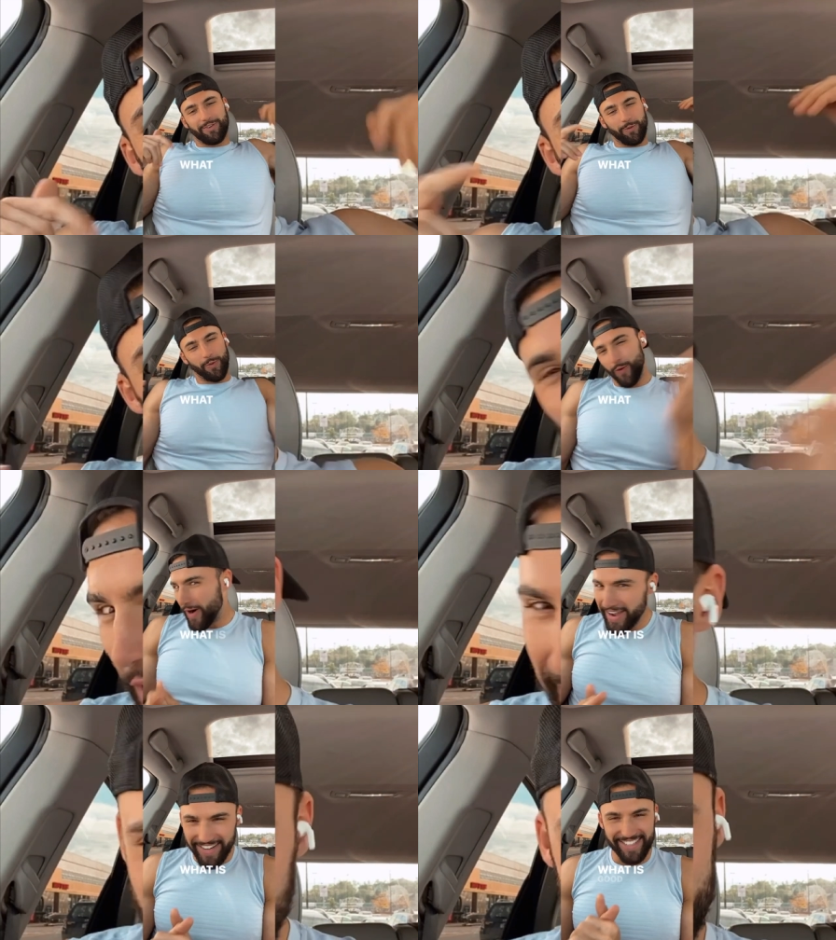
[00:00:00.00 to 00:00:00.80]

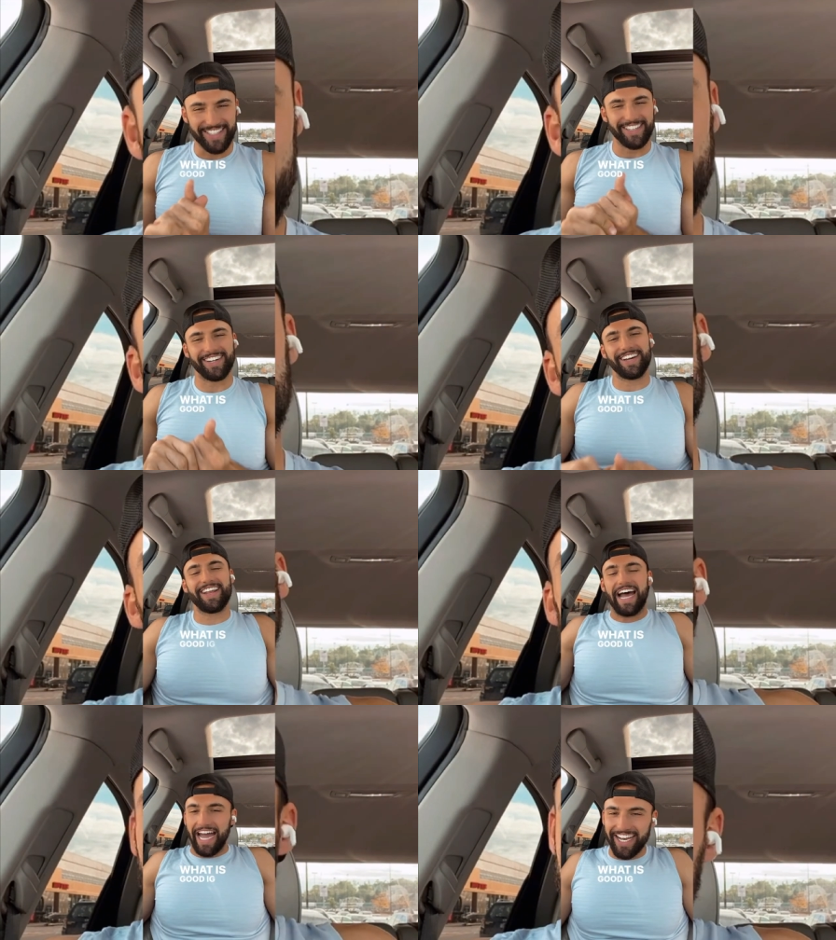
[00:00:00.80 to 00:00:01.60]
What is
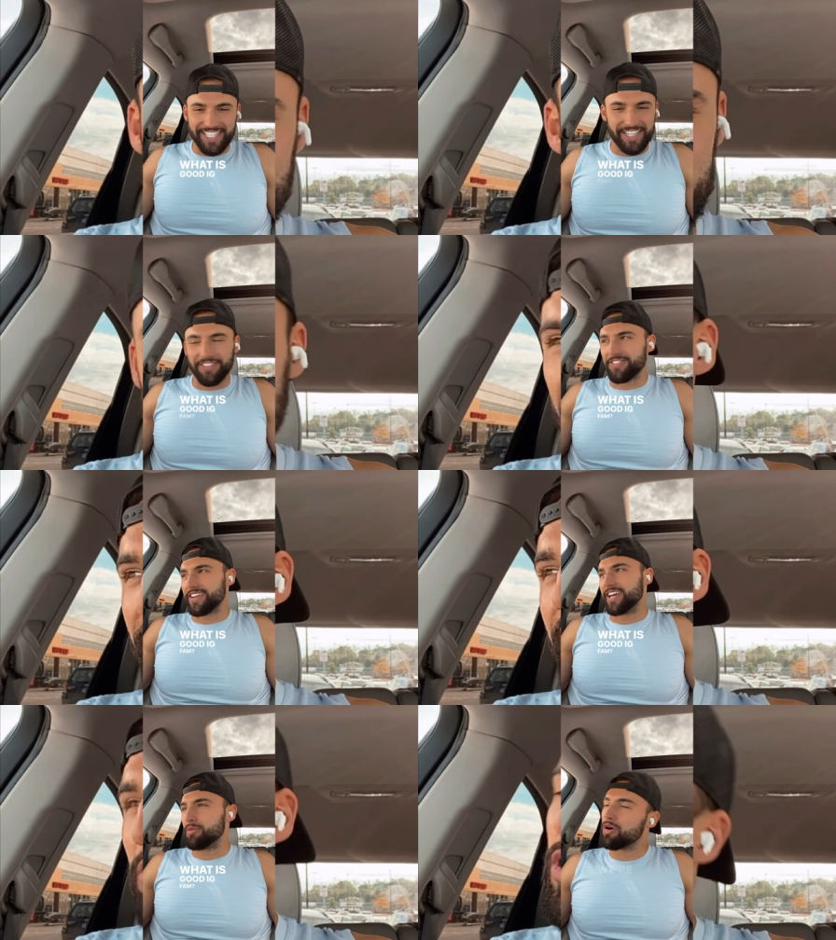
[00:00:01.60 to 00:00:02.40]
good, IG
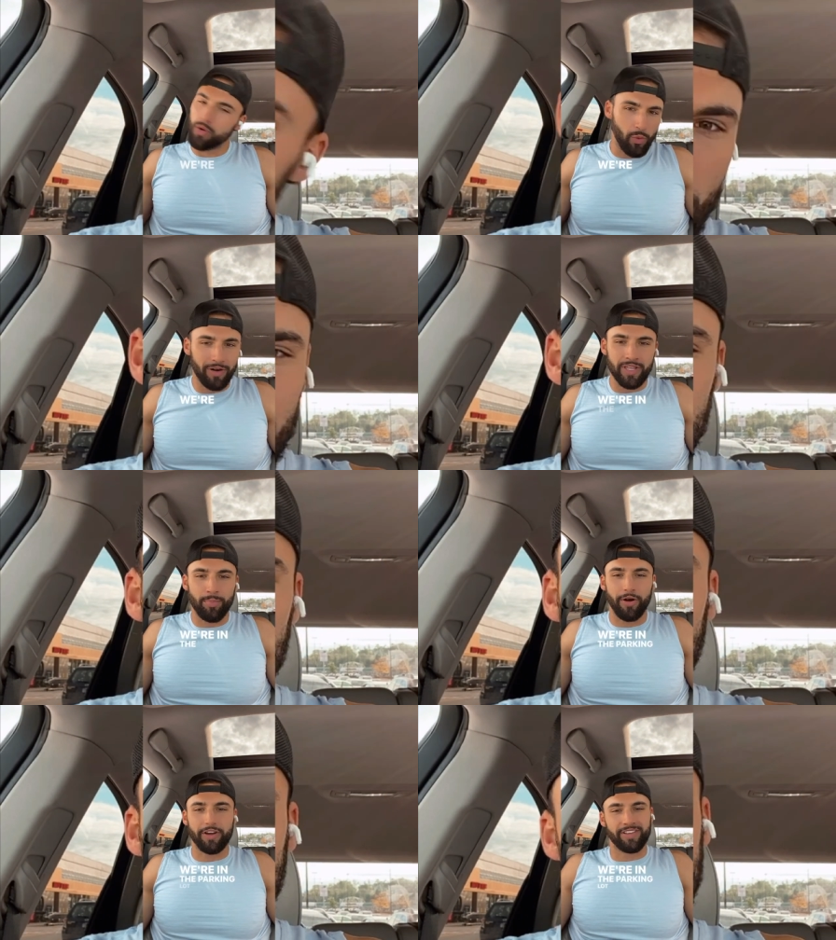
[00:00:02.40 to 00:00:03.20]
fam? We're in the
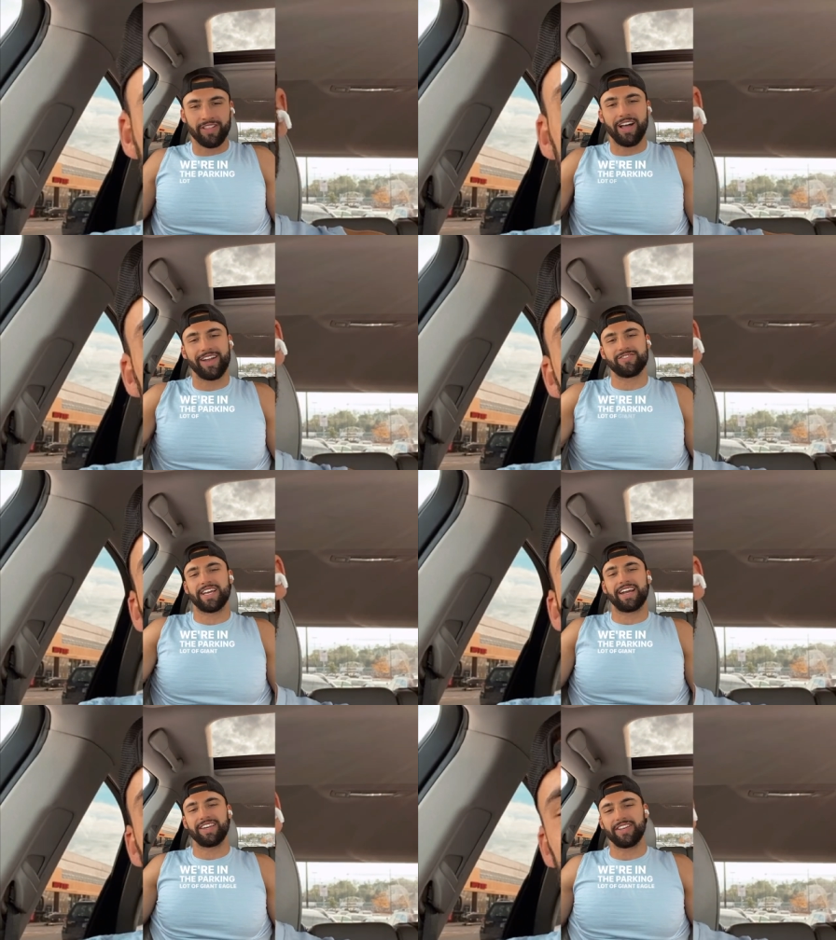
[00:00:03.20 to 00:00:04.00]
parking lot of
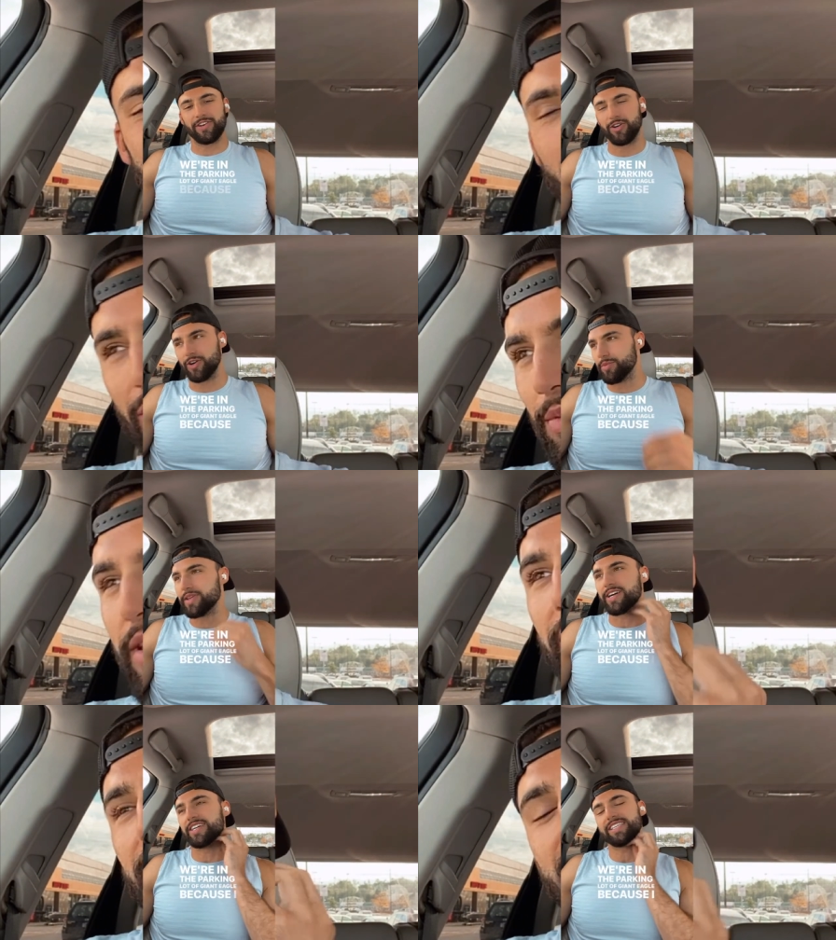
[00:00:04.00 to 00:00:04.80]
Giant Eagle
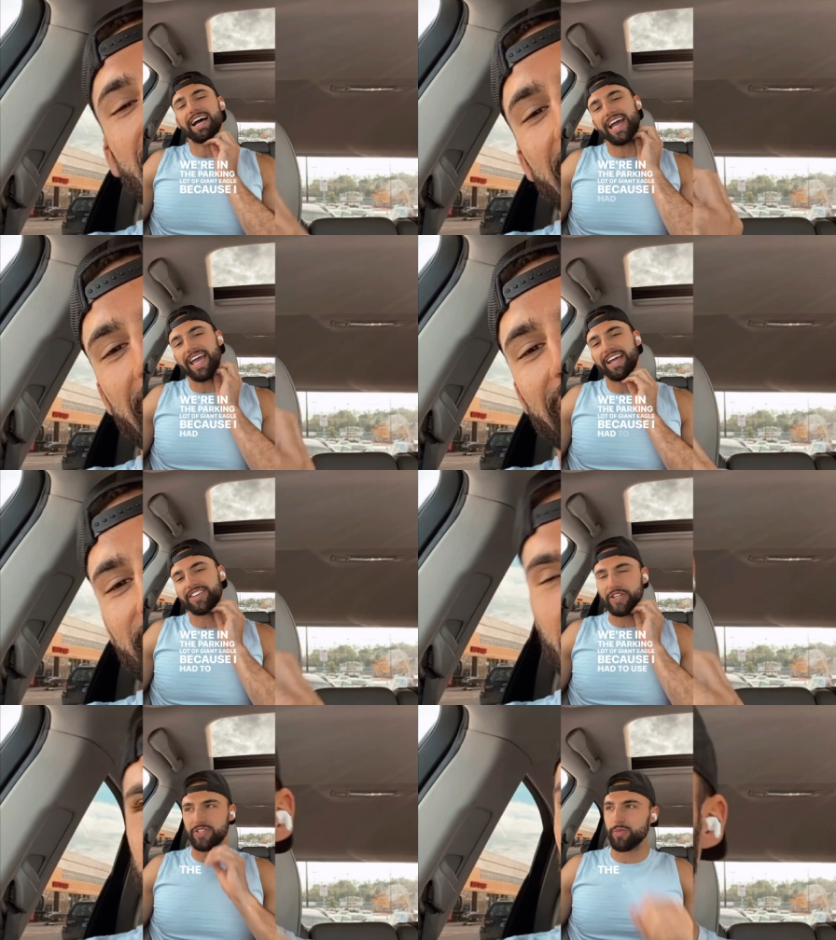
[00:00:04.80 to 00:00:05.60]
because I had
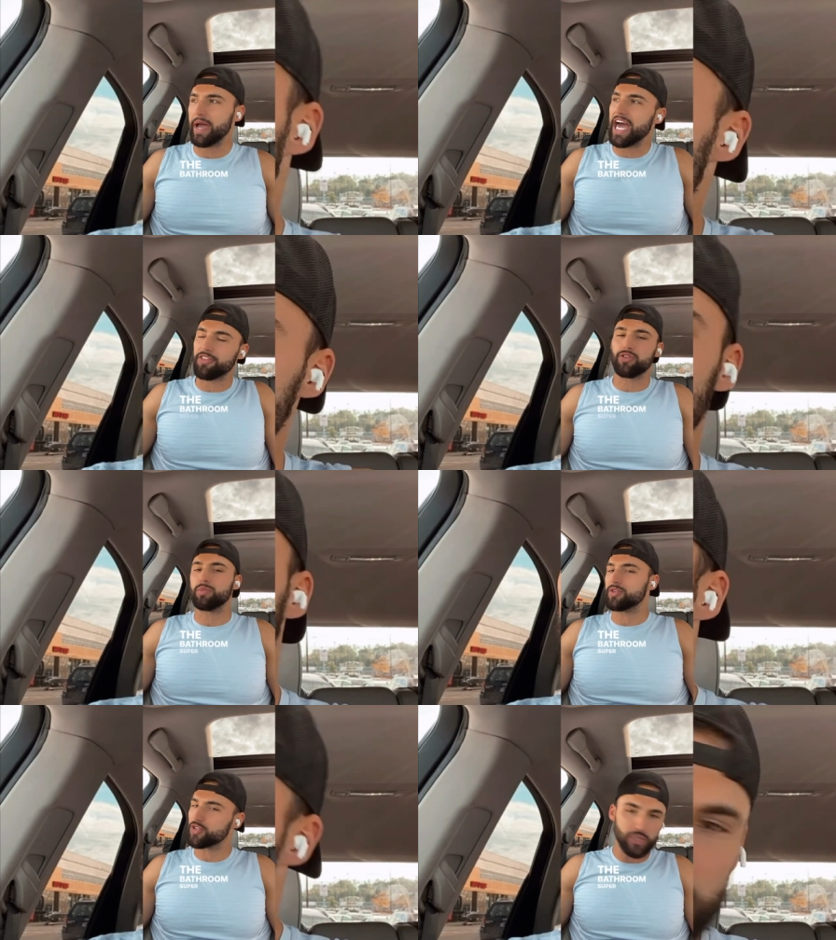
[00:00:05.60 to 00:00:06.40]
to use the
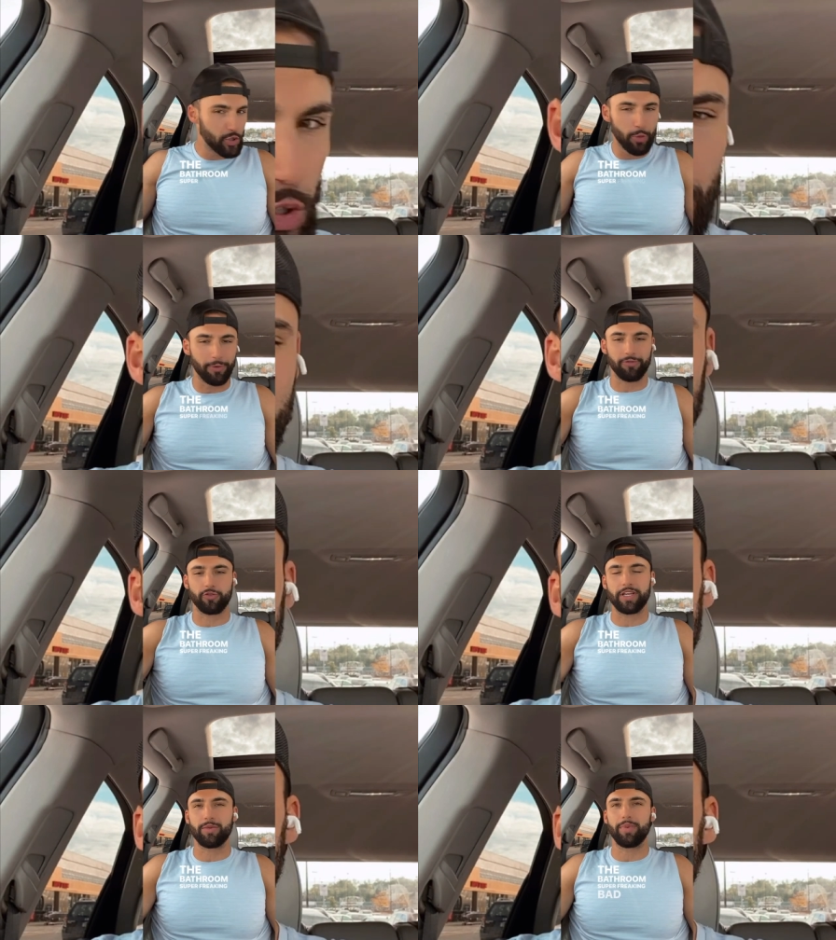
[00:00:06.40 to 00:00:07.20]
bathroom super
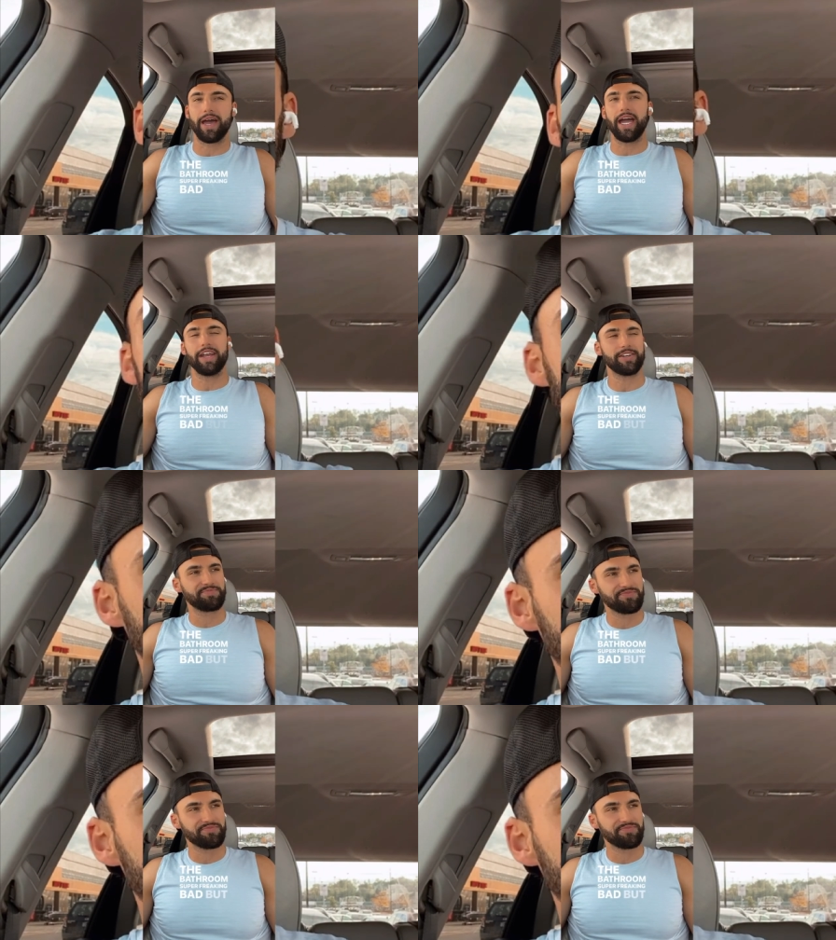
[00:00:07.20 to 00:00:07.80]
freaking bad.